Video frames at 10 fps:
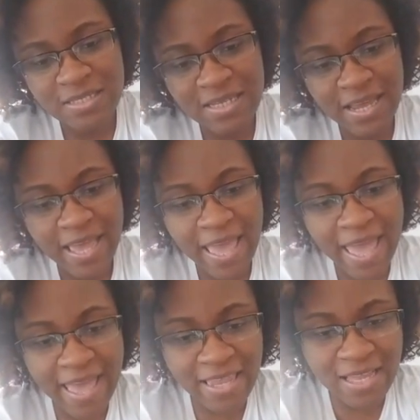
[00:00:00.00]
Today,
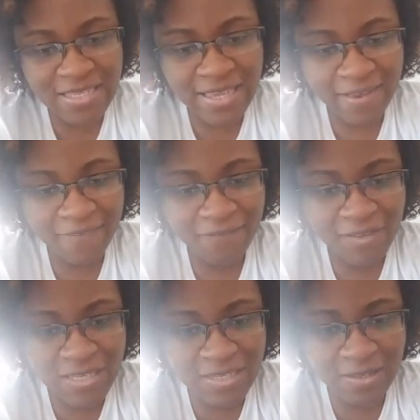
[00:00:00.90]
hey, let's get
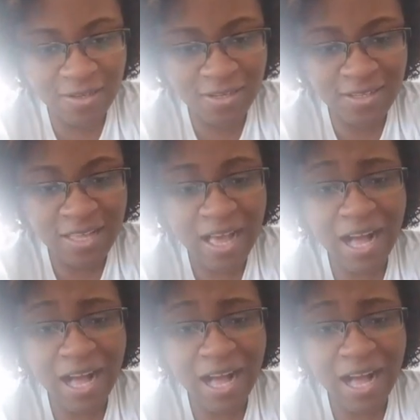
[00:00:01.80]
fiscal.